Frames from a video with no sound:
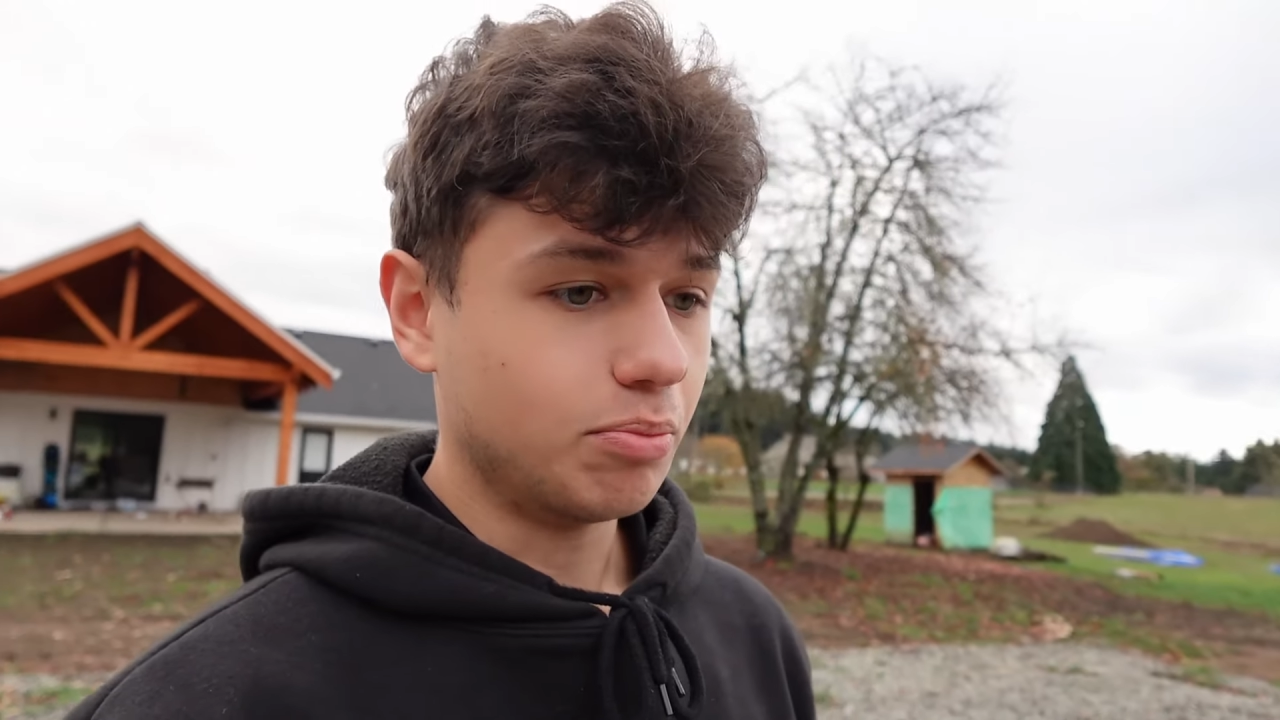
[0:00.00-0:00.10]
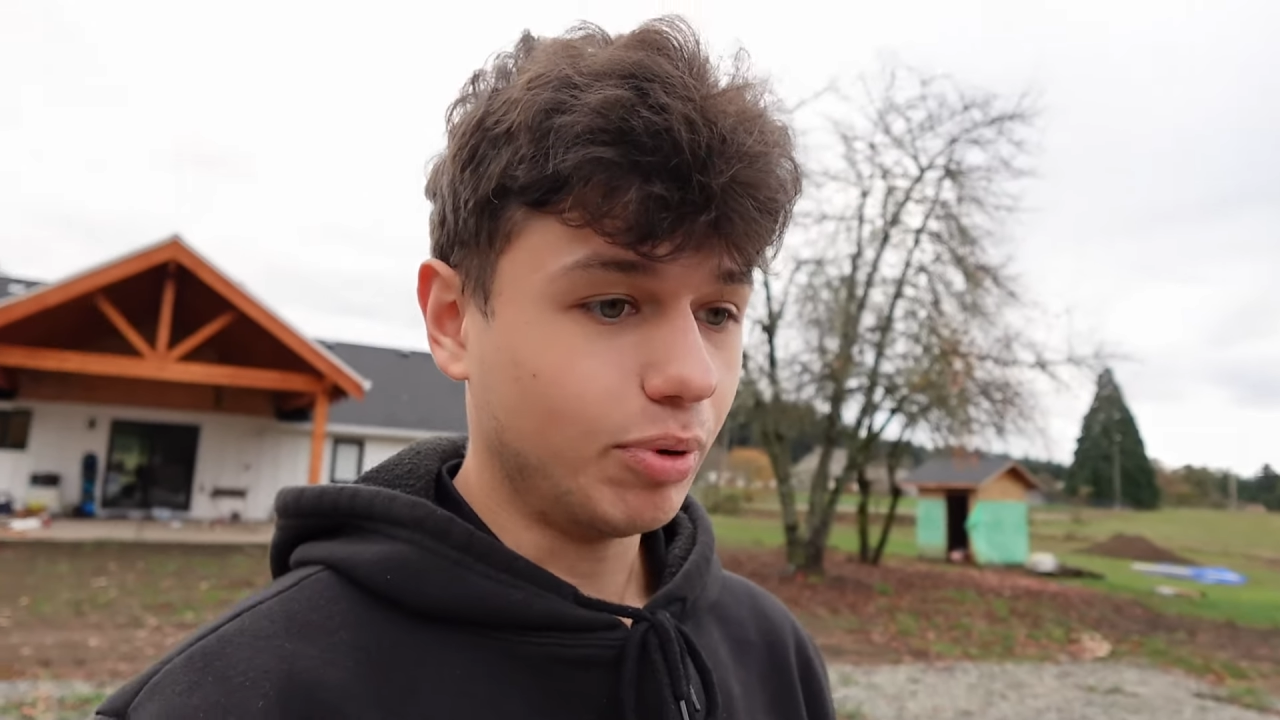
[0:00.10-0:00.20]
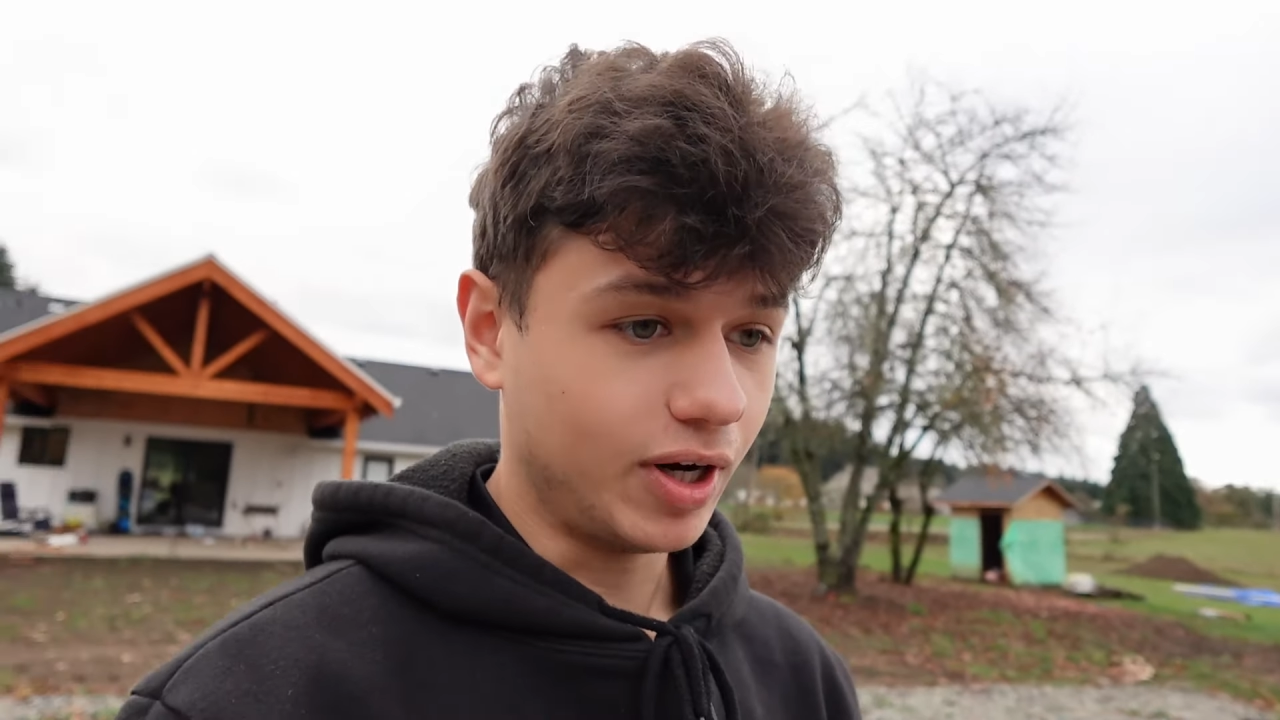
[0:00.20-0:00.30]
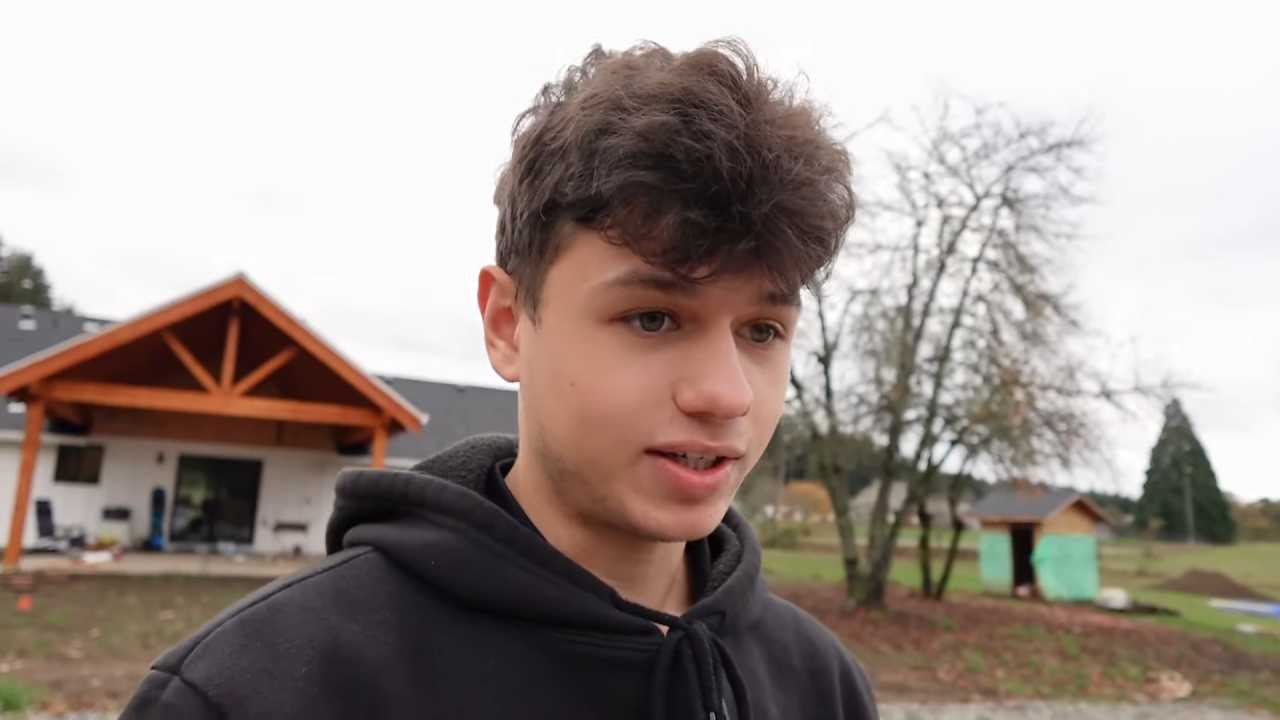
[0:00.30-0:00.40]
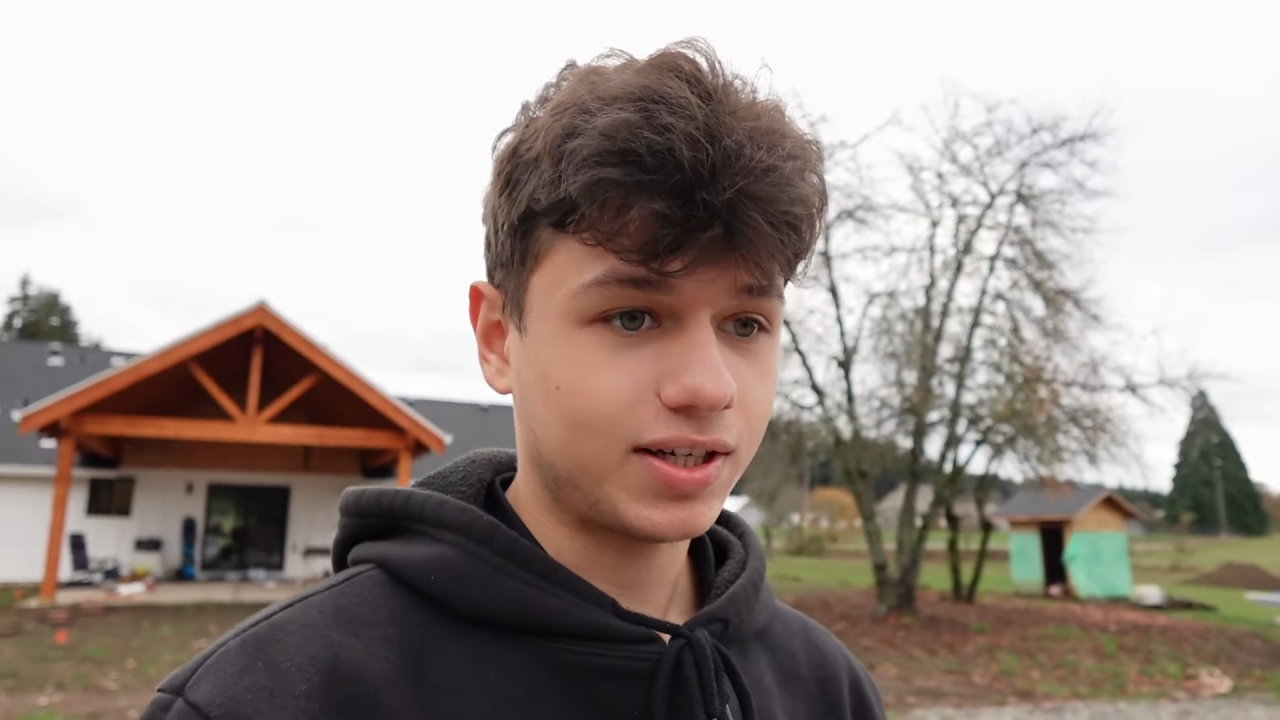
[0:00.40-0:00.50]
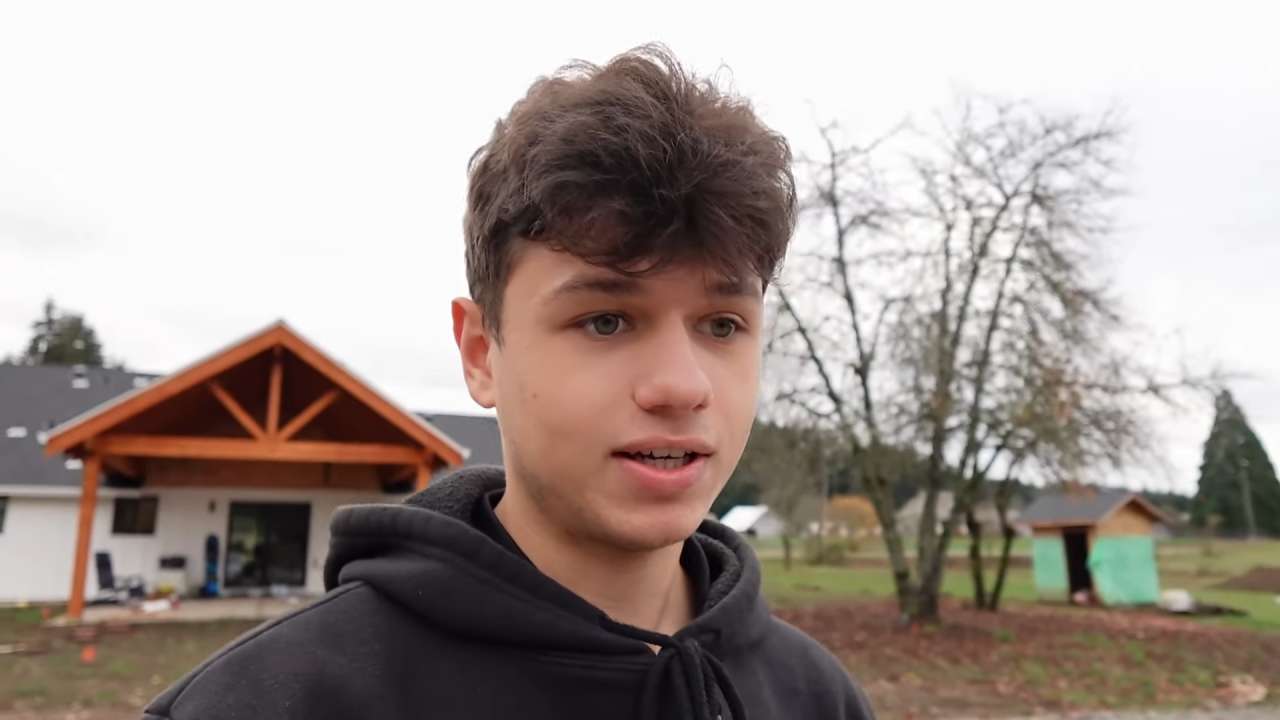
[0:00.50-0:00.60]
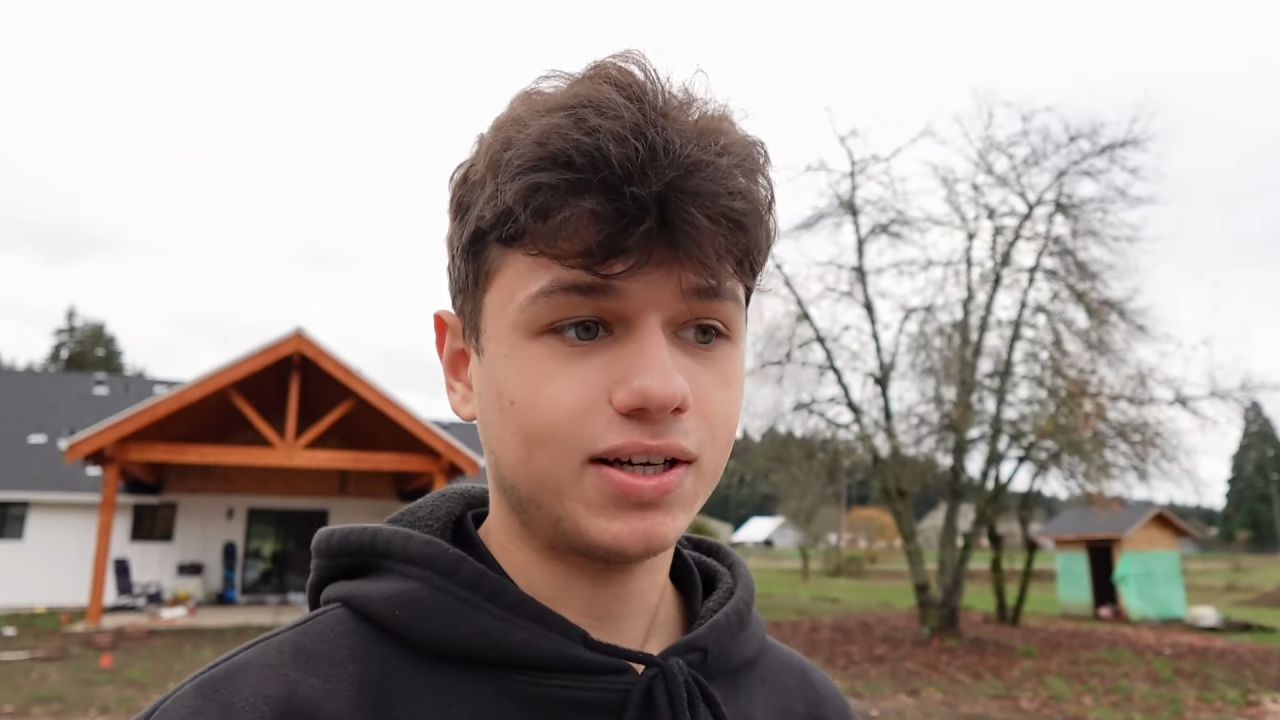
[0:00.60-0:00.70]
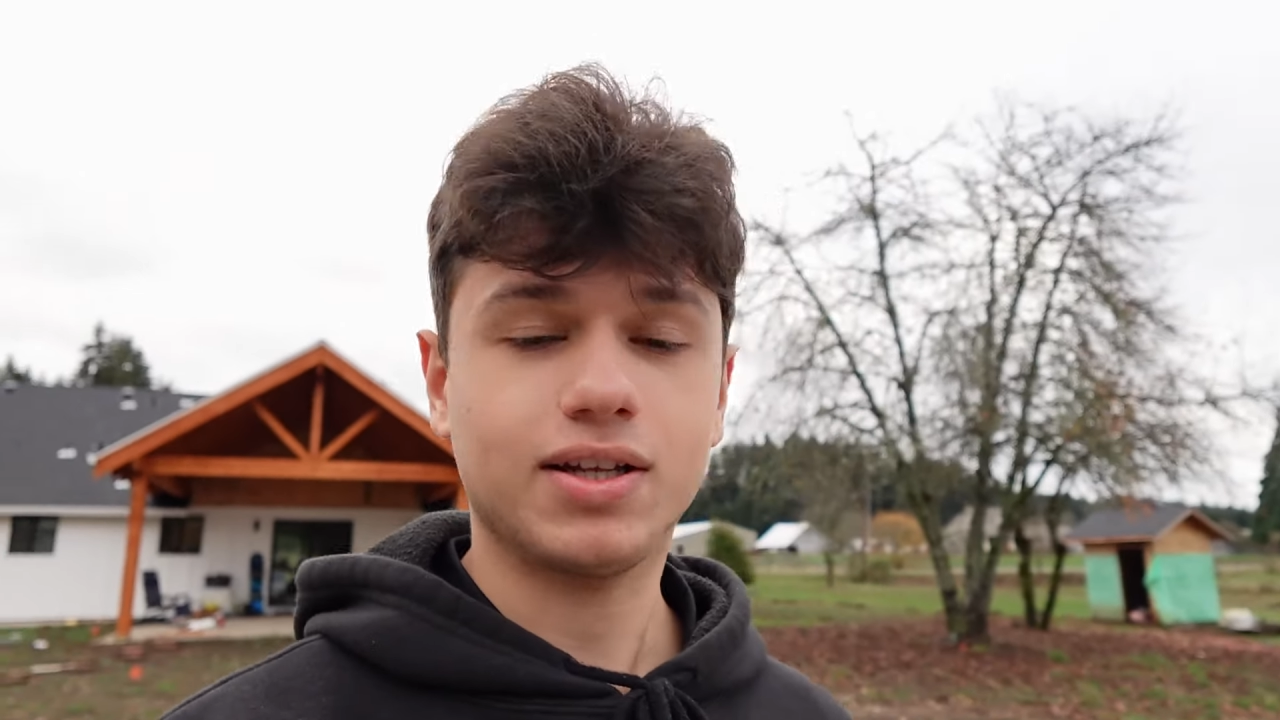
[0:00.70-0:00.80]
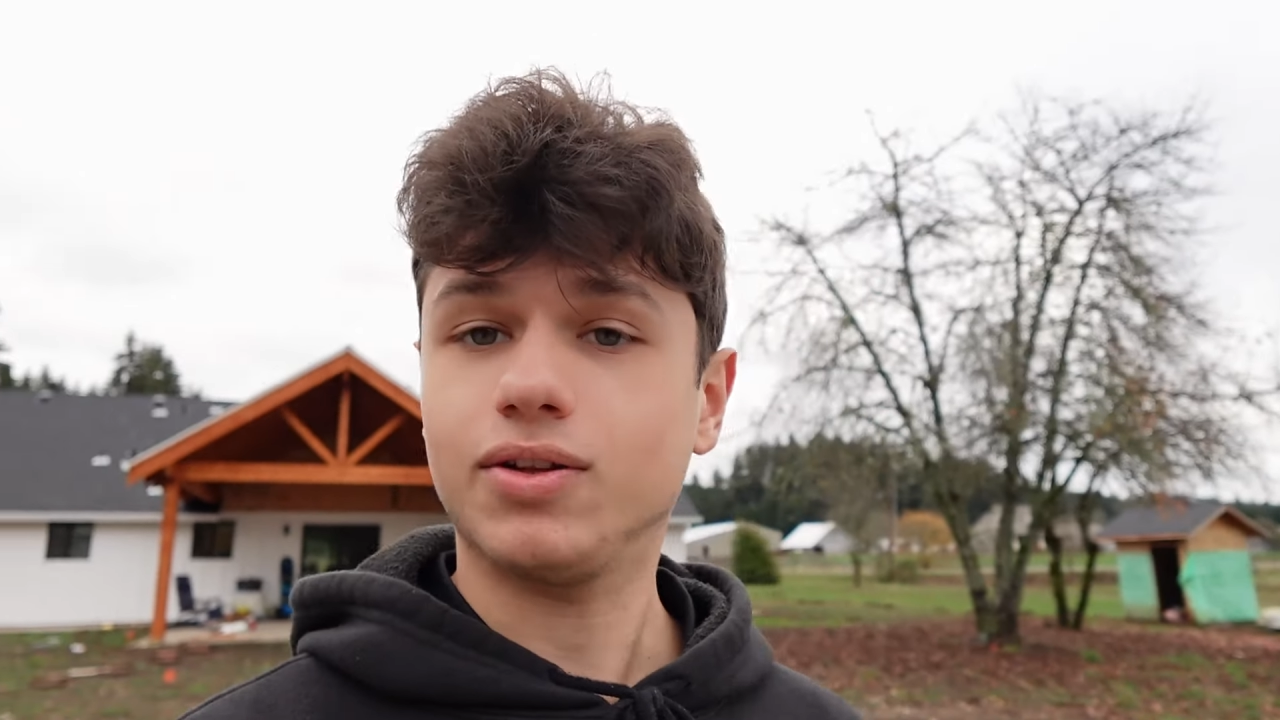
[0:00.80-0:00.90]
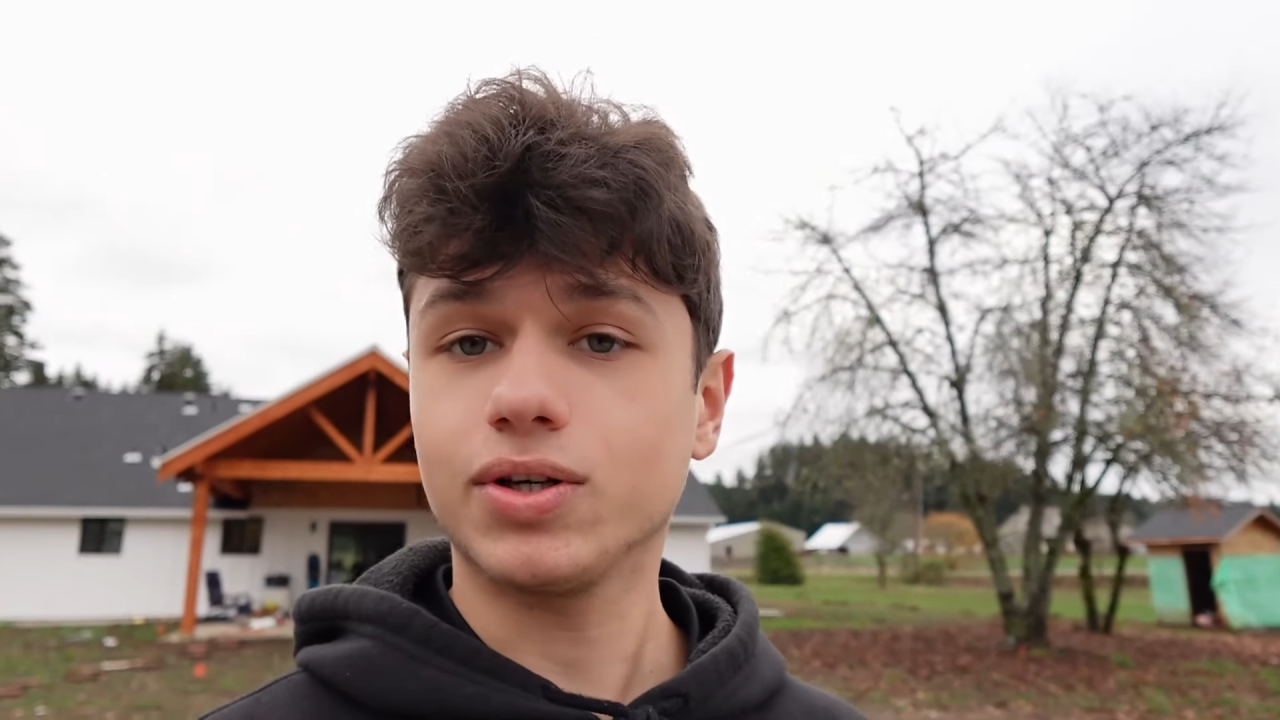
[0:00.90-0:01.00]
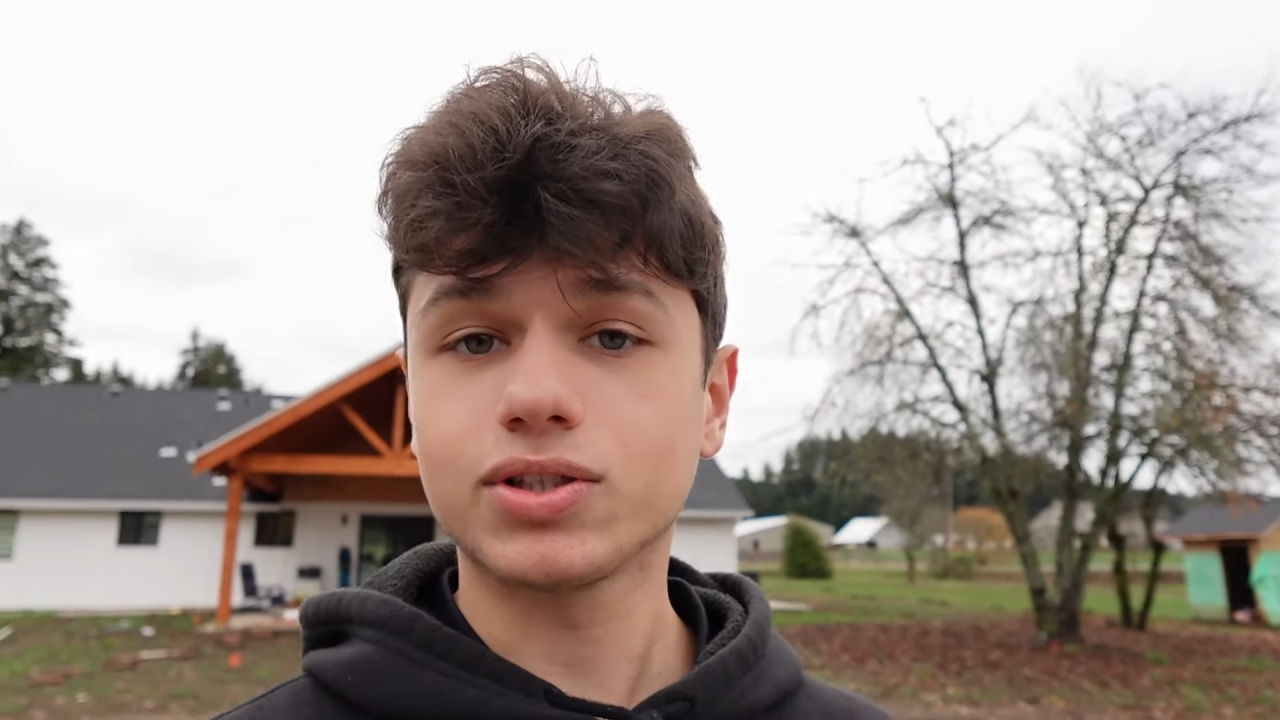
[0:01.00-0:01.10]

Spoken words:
But there